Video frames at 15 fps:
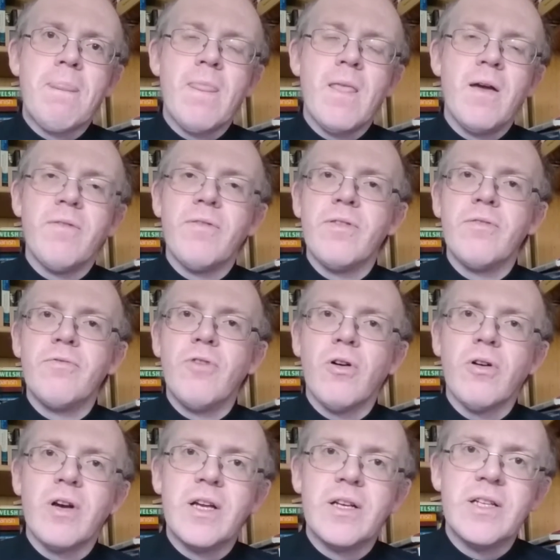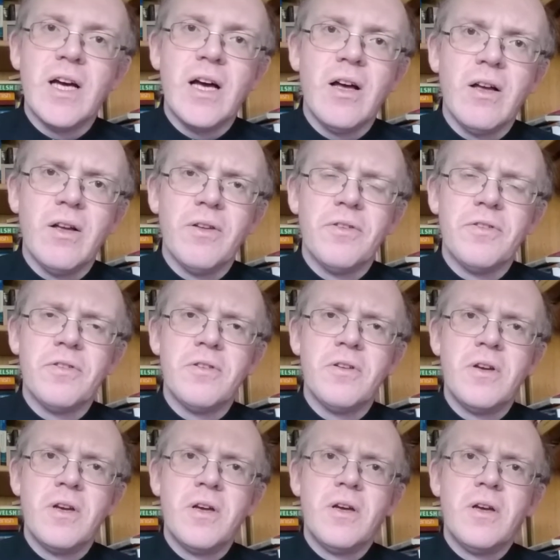if the rock guitars
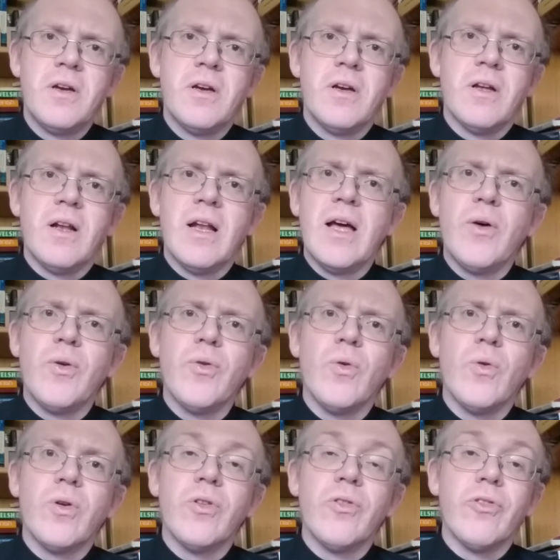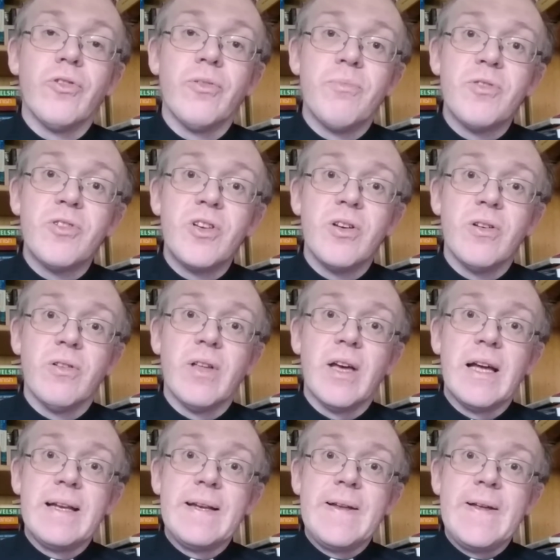and loud organs obscure that,